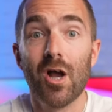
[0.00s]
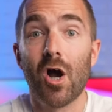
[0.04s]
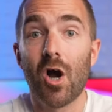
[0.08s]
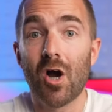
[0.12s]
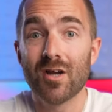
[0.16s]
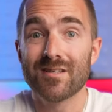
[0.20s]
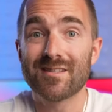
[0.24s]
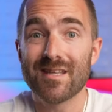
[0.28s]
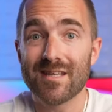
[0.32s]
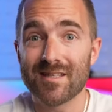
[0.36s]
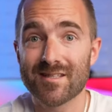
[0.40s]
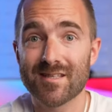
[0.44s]

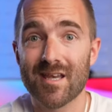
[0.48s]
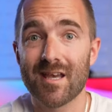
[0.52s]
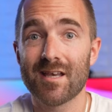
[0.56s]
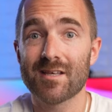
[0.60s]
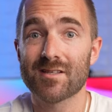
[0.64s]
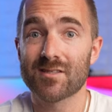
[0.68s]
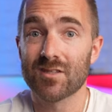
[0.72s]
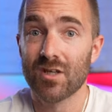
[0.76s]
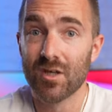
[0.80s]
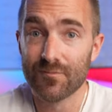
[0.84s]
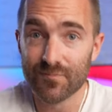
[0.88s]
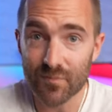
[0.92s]
I did
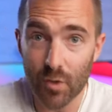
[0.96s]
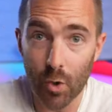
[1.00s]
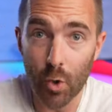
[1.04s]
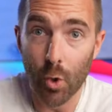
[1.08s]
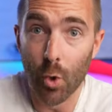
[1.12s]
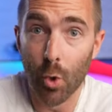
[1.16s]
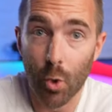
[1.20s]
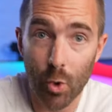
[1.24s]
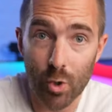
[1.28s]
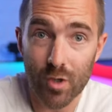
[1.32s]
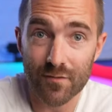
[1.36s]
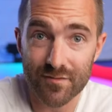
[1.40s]
test
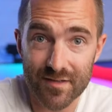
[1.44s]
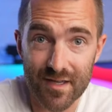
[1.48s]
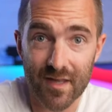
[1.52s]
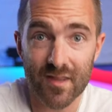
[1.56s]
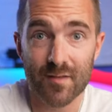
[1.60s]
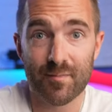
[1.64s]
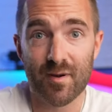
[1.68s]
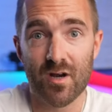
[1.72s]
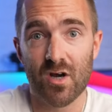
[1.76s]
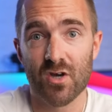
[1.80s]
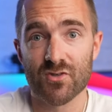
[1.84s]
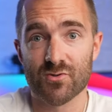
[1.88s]
all of the other
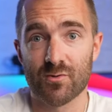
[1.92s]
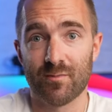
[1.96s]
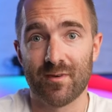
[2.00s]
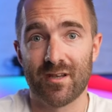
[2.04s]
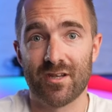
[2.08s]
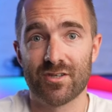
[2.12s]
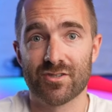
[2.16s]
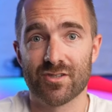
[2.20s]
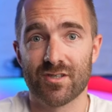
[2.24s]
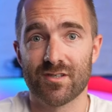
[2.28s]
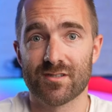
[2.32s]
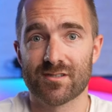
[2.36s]
password
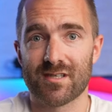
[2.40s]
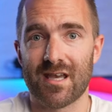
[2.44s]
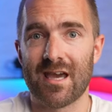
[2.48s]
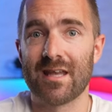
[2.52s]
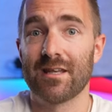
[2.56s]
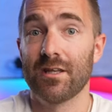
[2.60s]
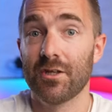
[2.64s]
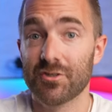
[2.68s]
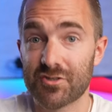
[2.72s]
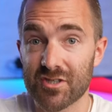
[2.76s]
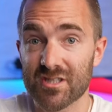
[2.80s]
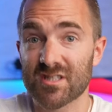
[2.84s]
managers,
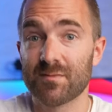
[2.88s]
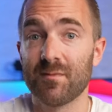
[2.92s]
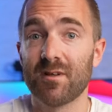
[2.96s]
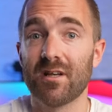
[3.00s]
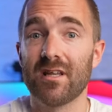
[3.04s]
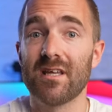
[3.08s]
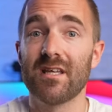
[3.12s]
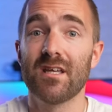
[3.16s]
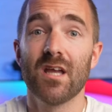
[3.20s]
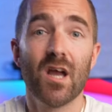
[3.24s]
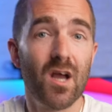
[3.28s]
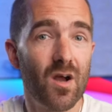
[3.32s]
and
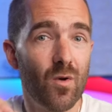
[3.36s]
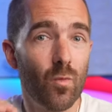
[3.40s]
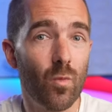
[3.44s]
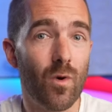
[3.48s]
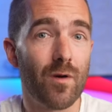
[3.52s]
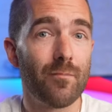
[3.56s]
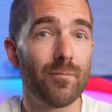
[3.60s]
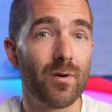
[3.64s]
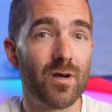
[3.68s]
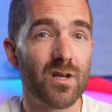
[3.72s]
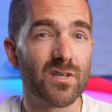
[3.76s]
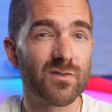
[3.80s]
legitimately,
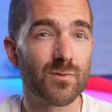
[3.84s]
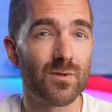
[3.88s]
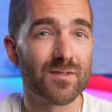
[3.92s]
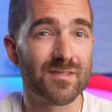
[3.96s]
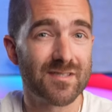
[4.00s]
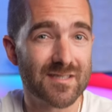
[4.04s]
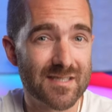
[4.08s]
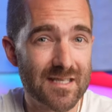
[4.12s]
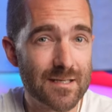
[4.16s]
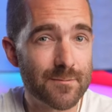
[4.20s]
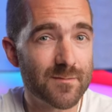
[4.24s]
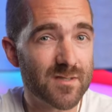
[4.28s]
1Password
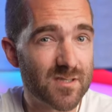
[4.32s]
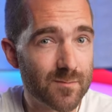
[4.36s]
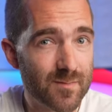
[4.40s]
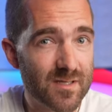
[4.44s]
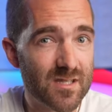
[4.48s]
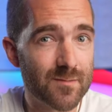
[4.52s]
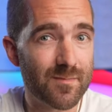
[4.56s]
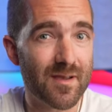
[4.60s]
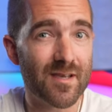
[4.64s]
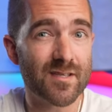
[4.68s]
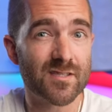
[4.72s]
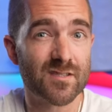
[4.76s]
seems to be
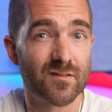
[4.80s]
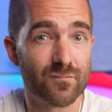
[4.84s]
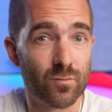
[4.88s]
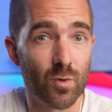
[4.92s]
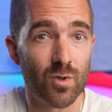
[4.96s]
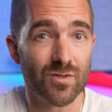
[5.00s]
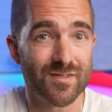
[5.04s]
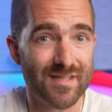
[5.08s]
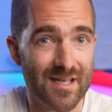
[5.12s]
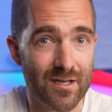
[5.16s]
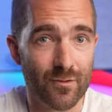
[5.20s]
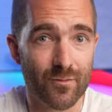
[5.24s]
the best of
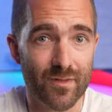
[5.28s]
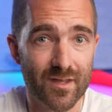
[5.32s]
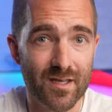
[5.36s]
what's out